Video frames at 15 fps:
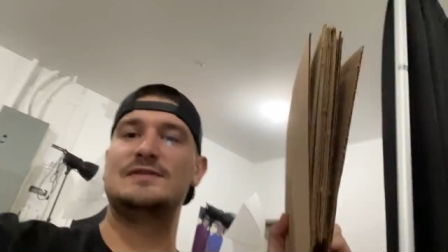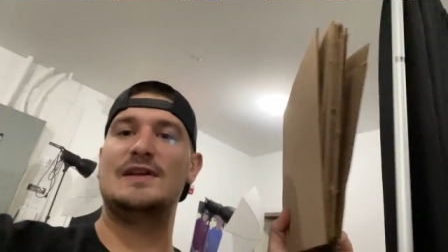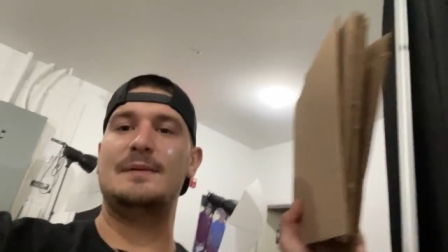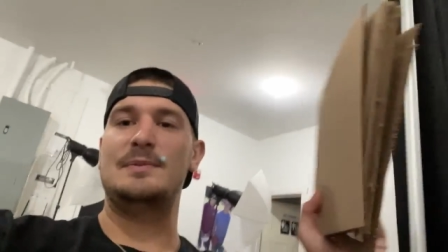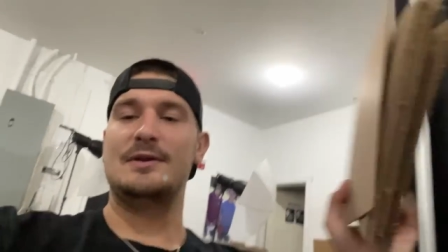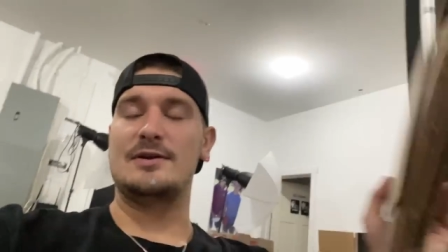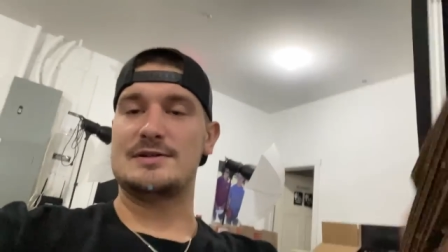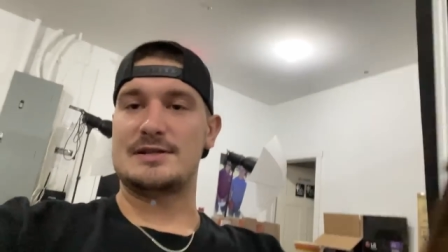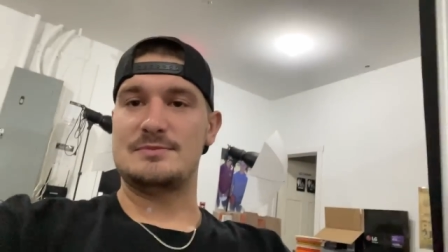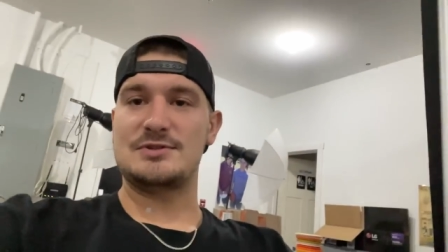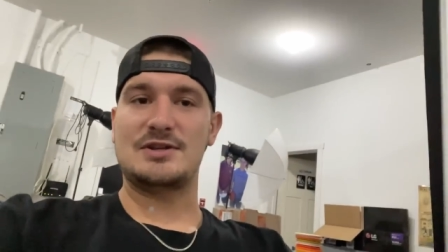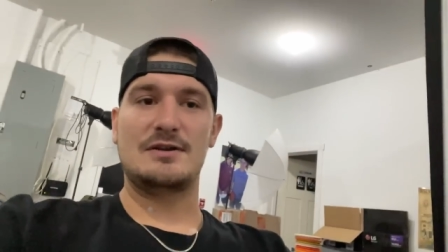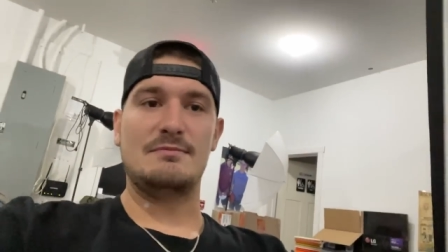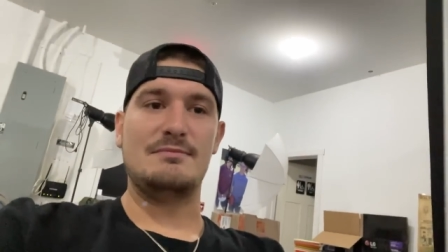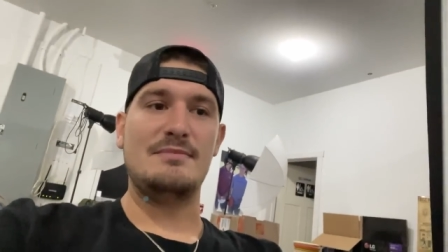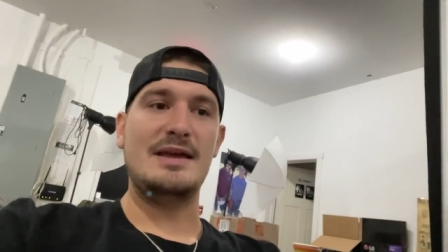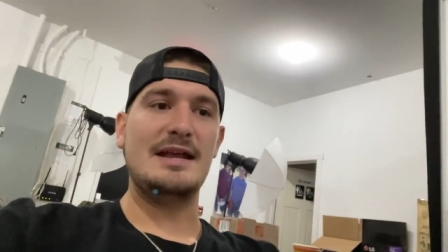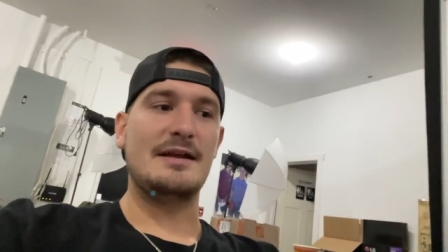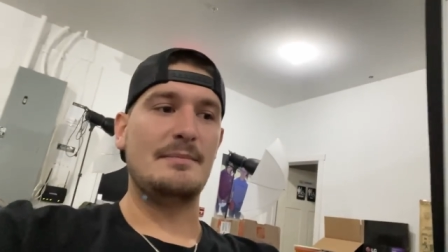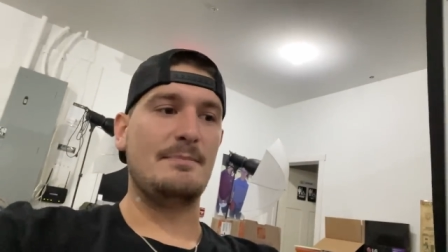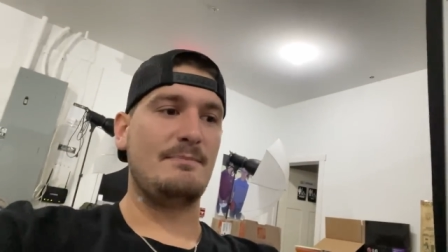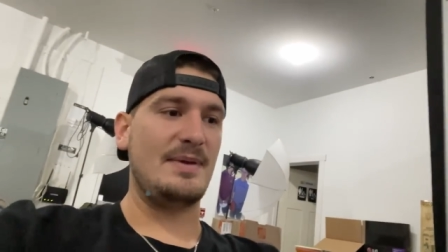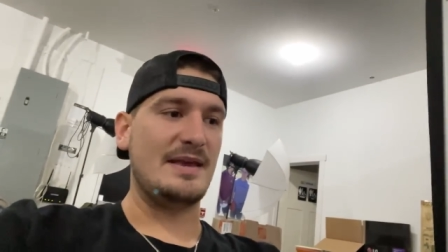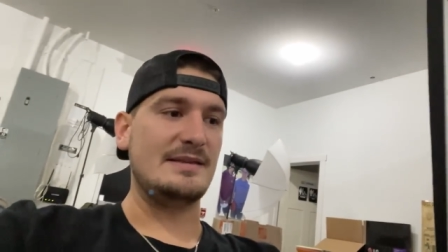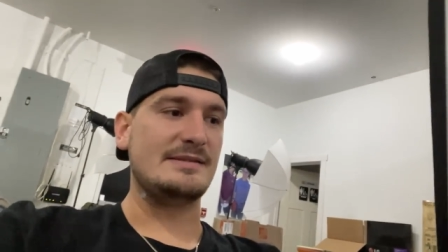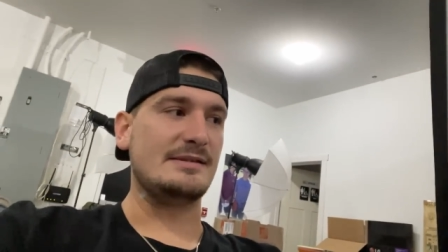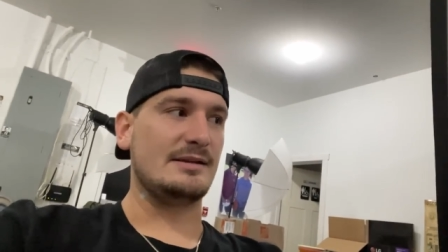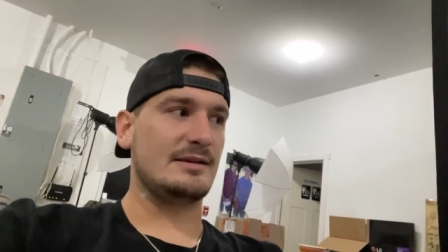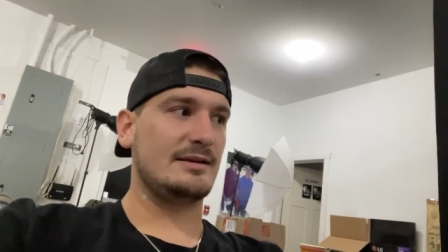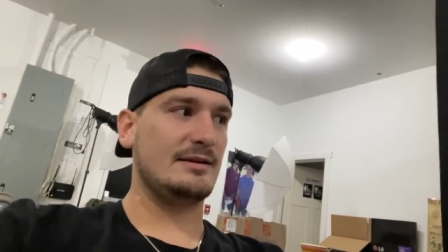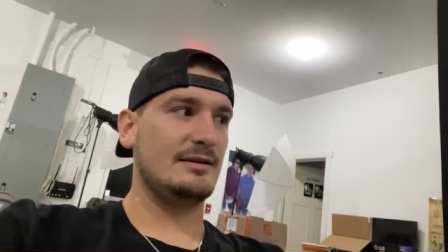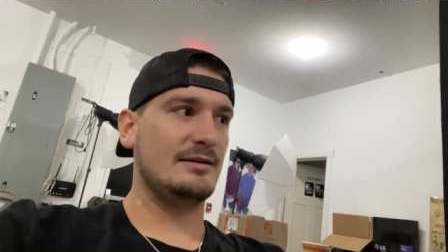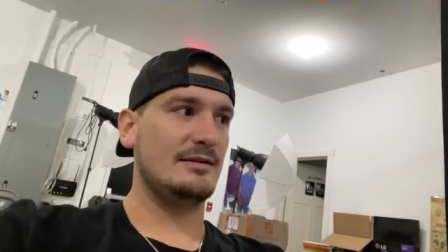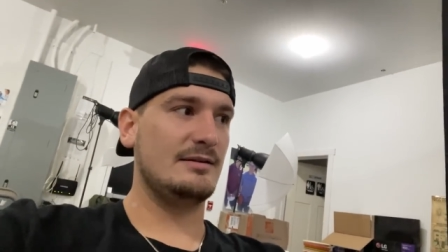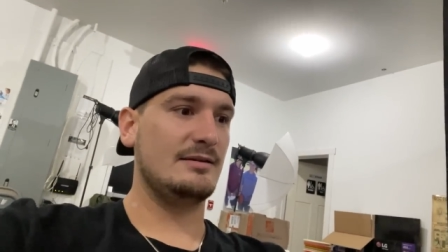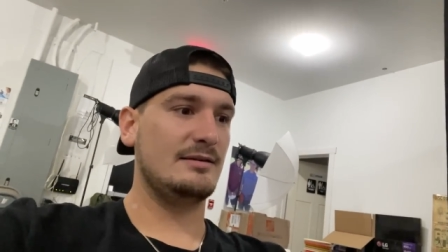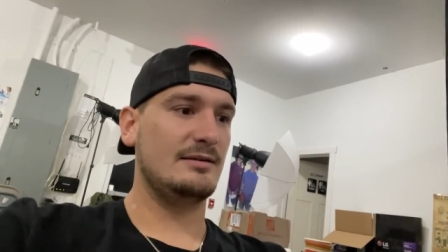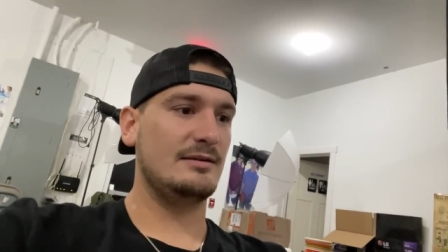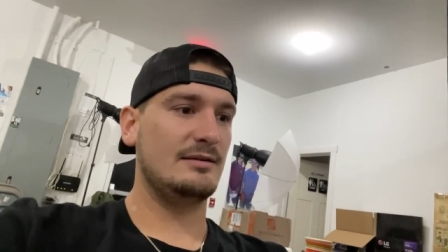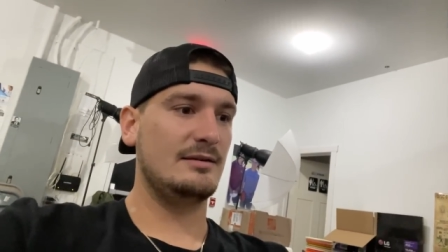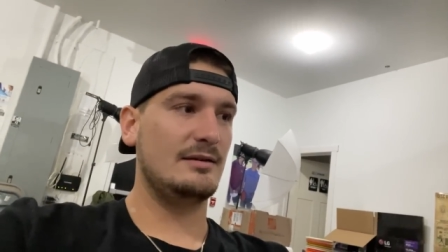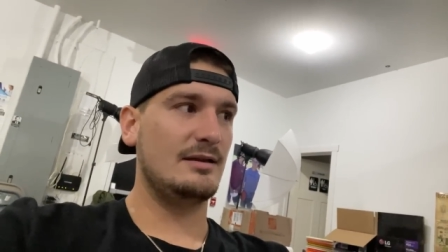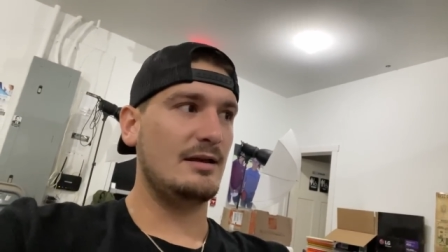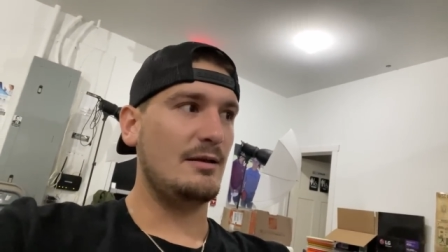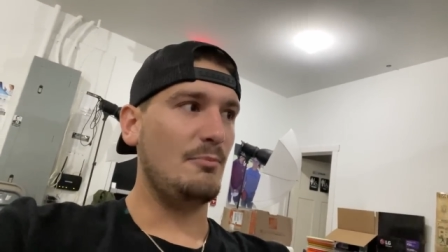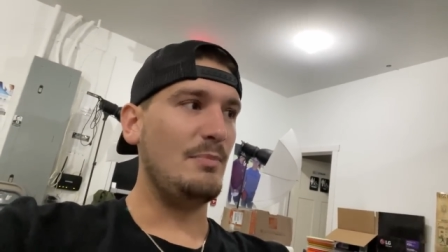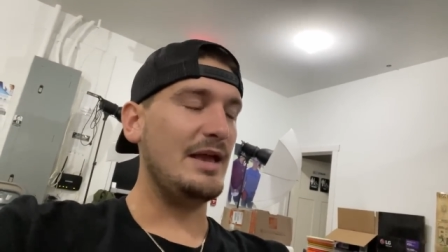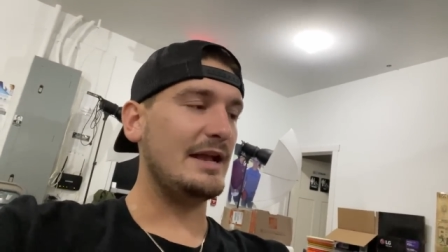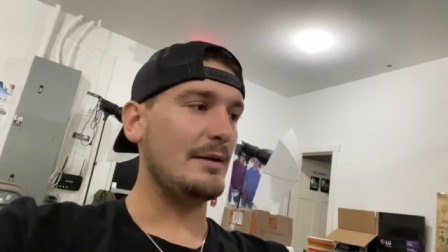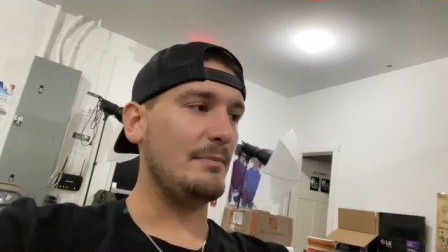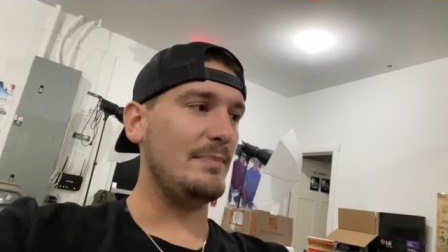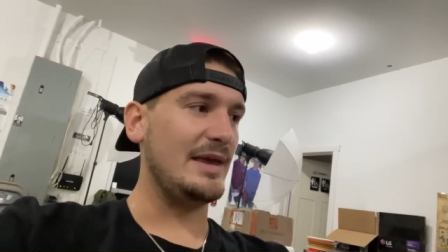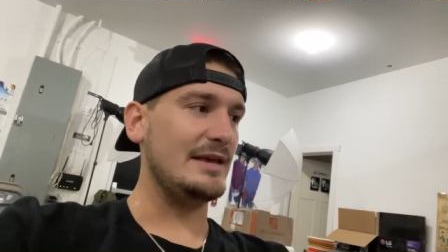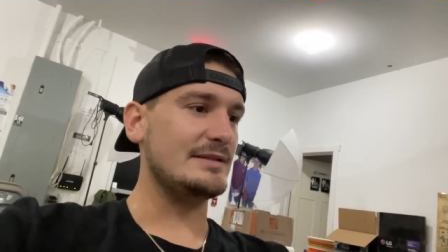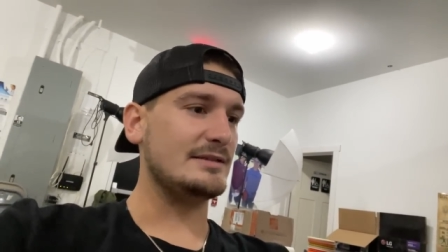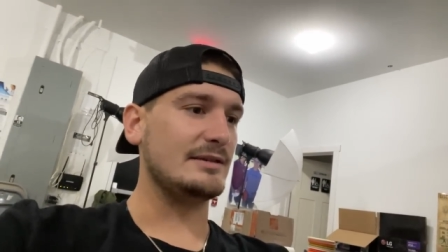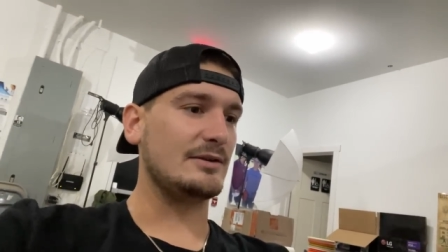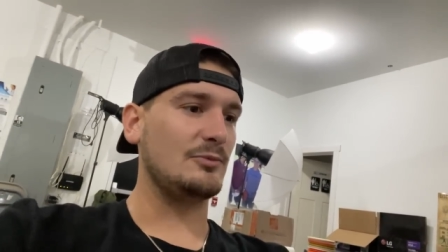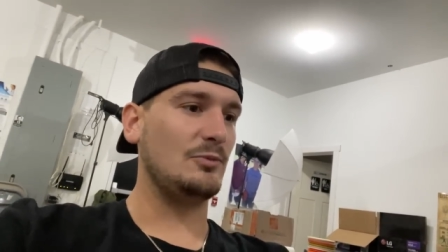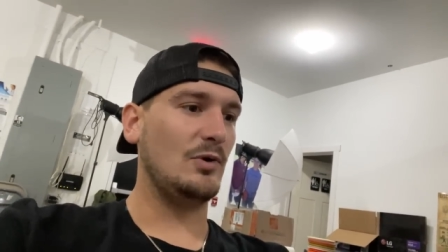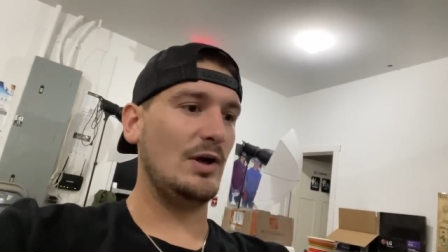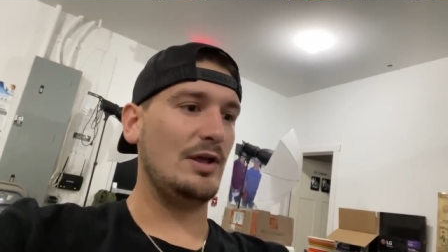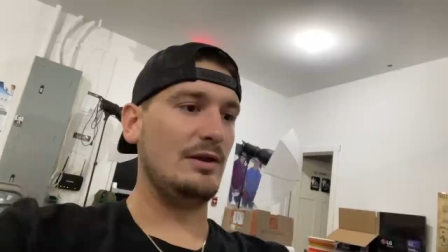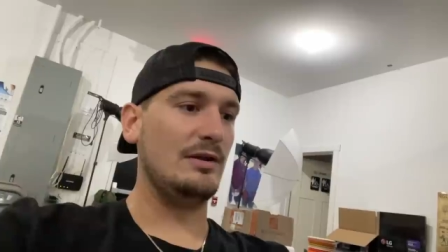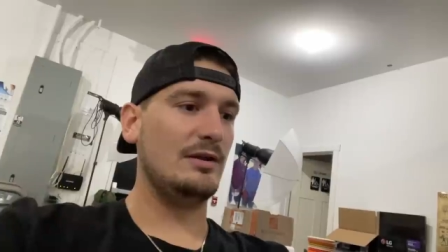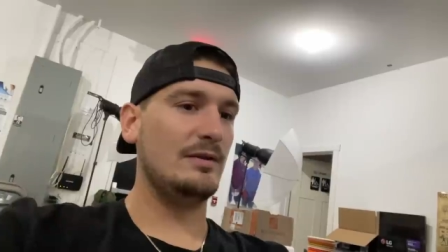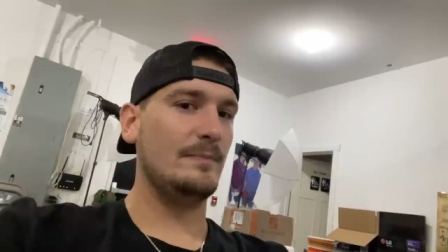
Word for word: step here is I'm just gonna make a basic, make a basic one.